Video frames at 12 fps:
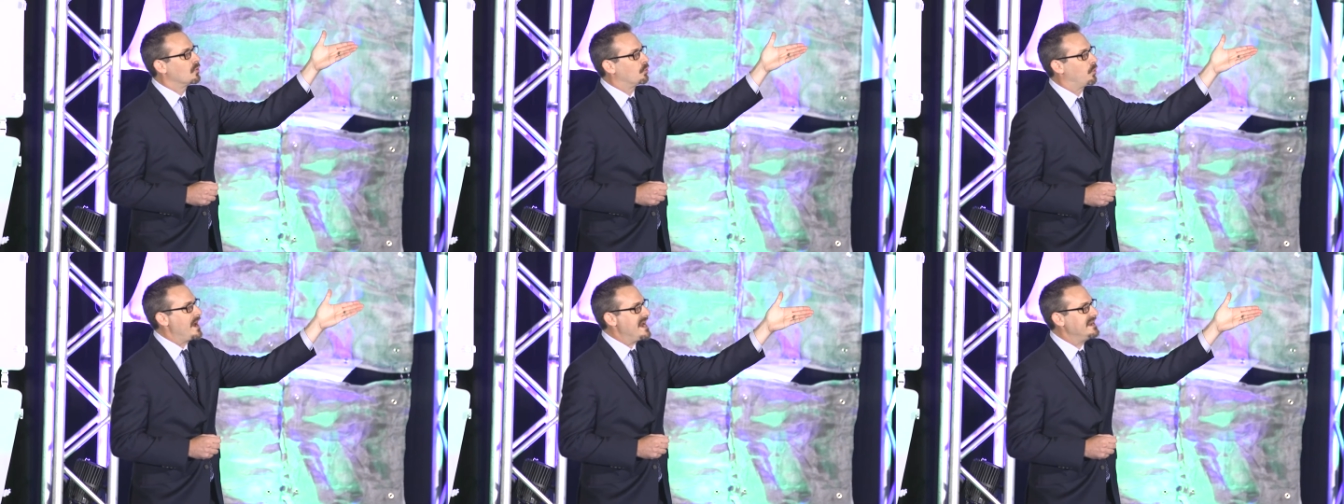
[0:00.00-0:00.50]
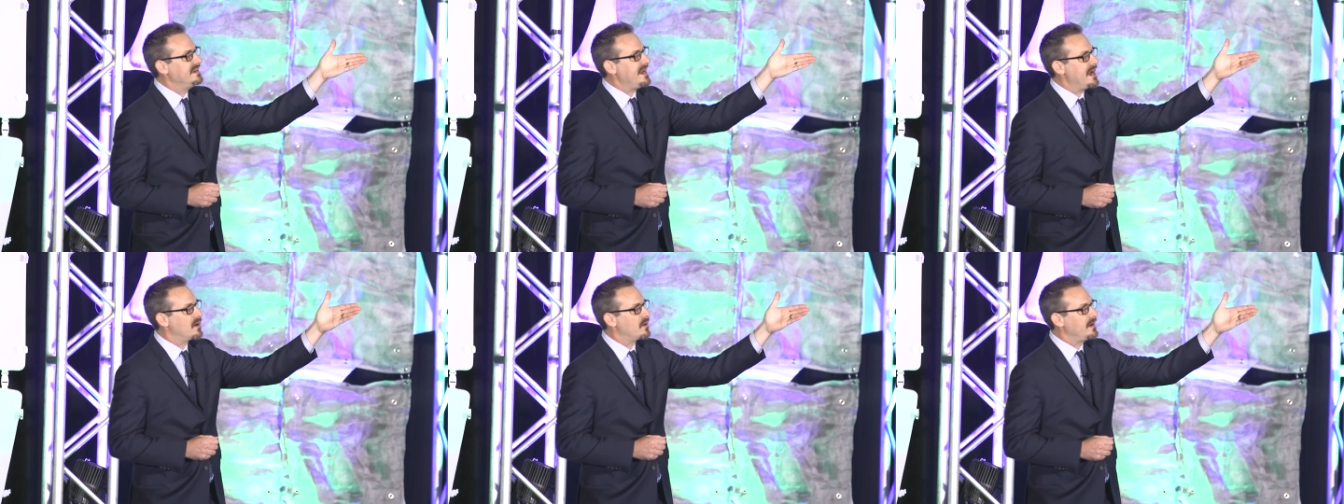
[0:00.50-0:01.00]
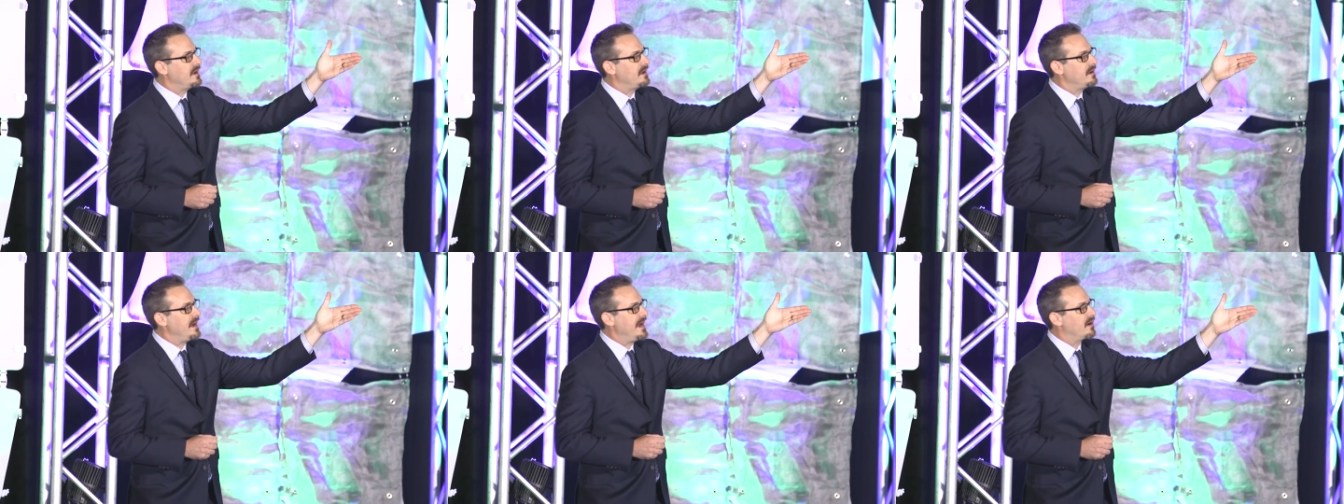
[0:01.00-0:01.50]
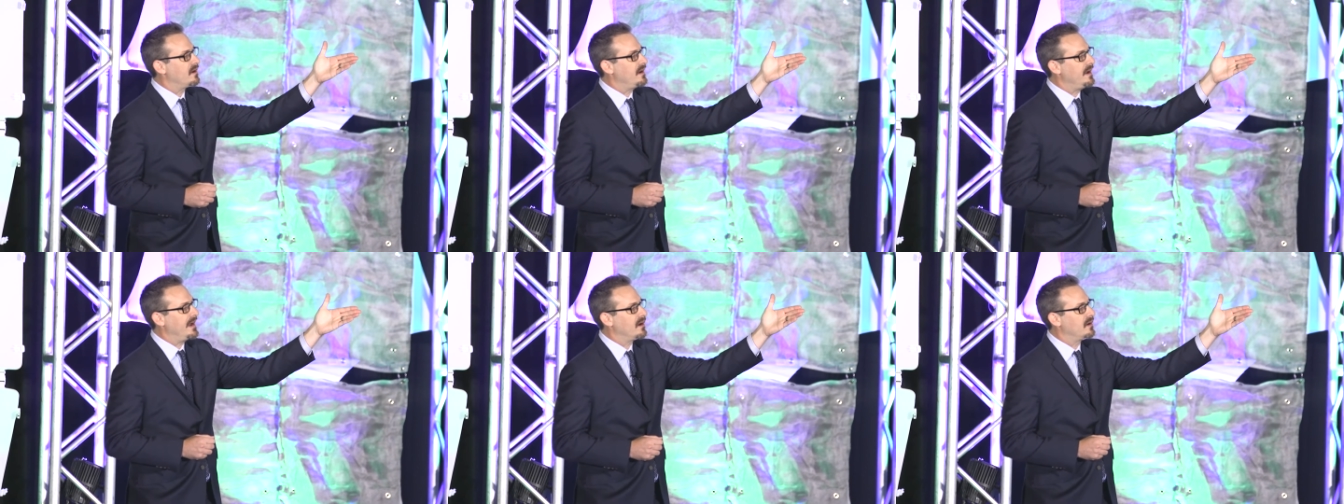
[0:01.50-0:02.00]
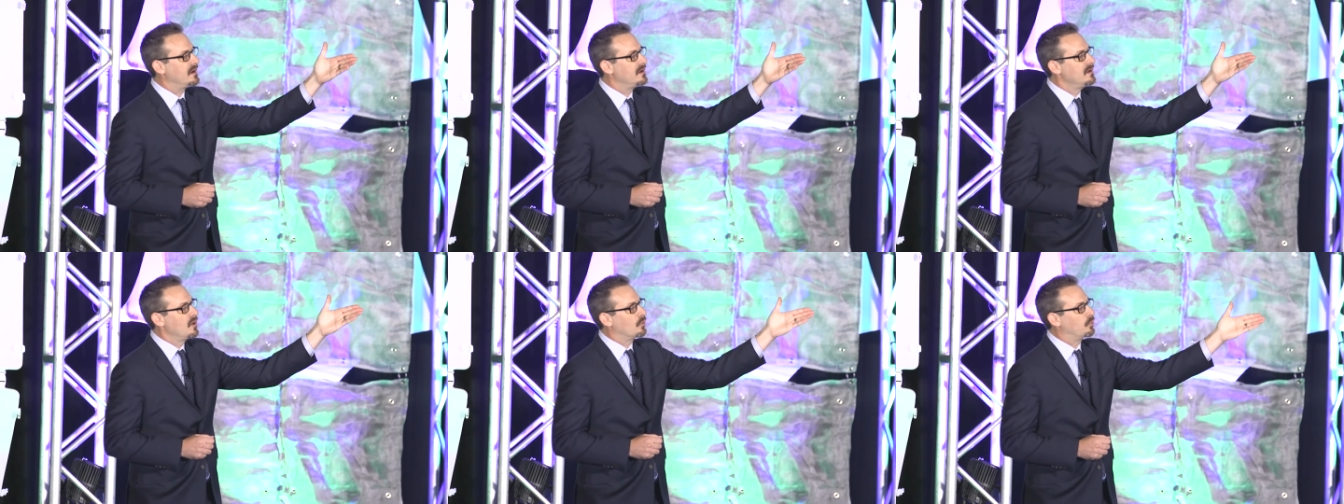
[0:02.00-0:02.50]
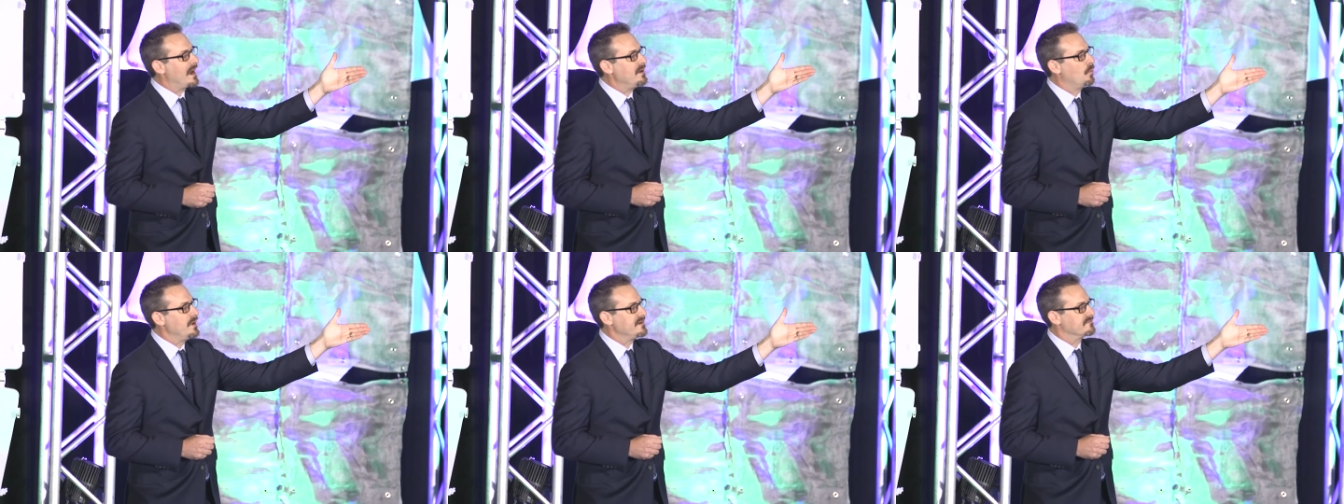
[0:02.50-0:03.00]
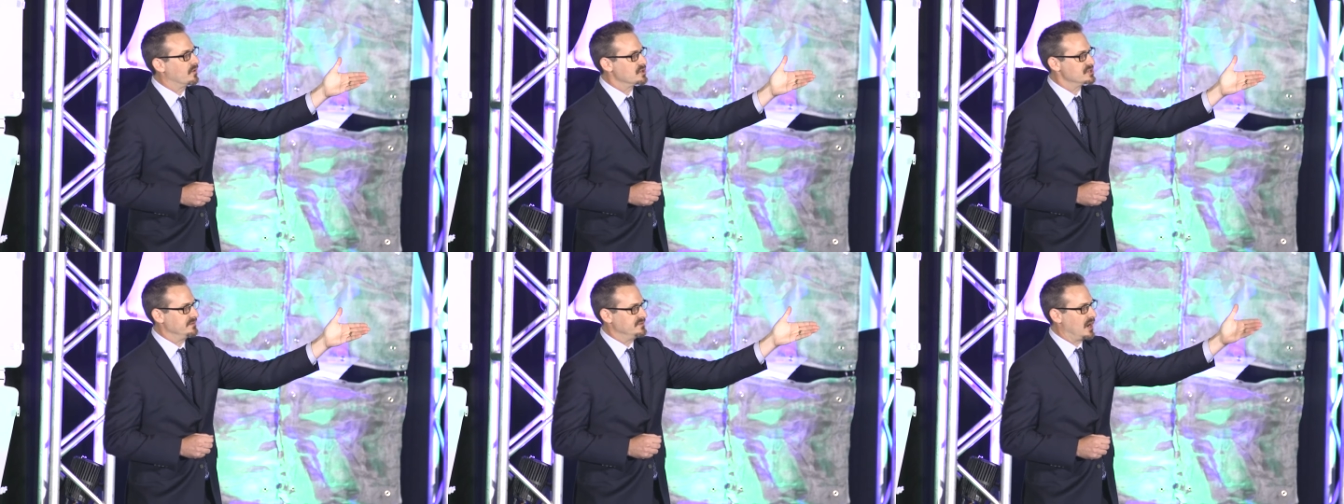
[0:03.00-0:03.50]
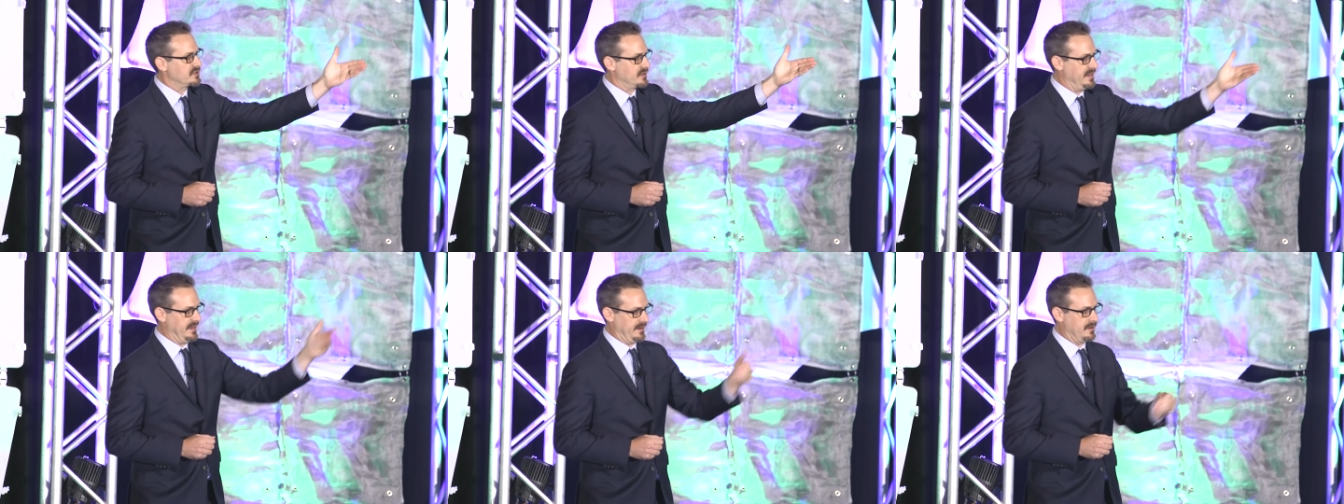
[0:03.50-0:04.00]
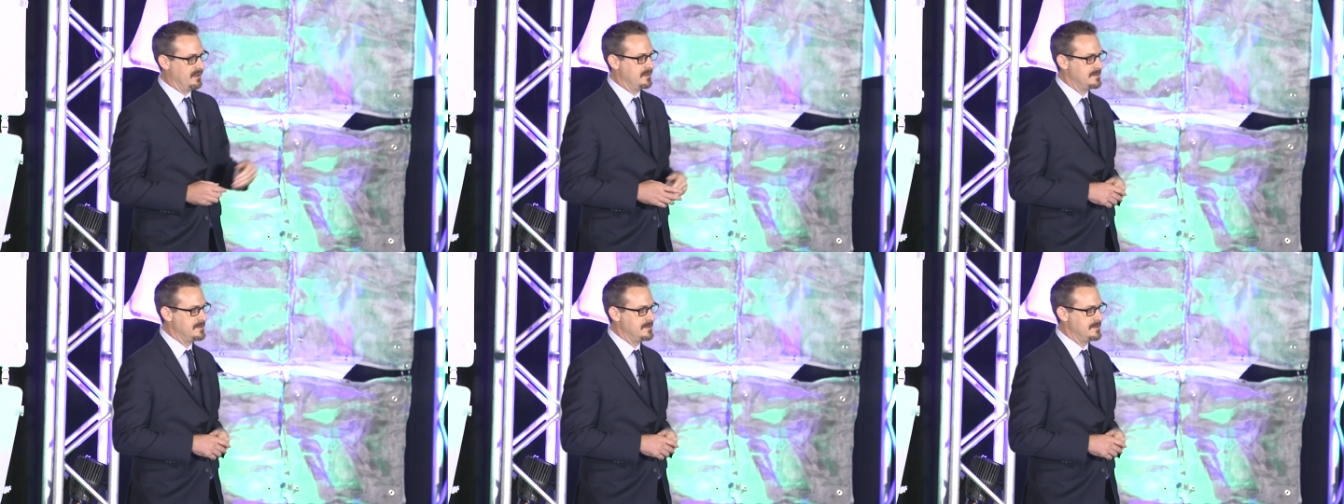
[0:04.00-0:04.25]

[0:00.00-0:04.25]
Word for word: Reagan era, era, era right wing version of Dr. King.